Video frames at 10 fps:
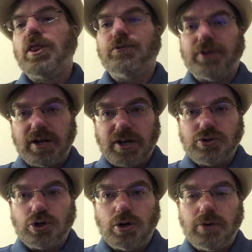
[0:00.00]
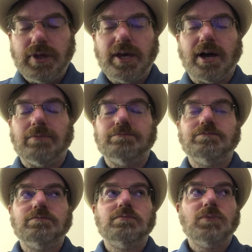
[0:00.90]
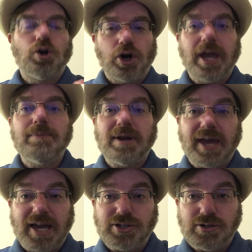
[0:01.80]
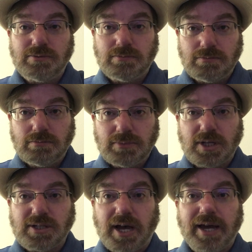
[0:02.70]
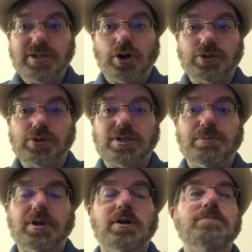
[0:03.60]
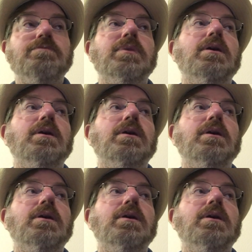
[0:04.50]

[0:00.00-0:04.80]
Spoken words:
The flood control, the hurricane mitigation designs are also similar.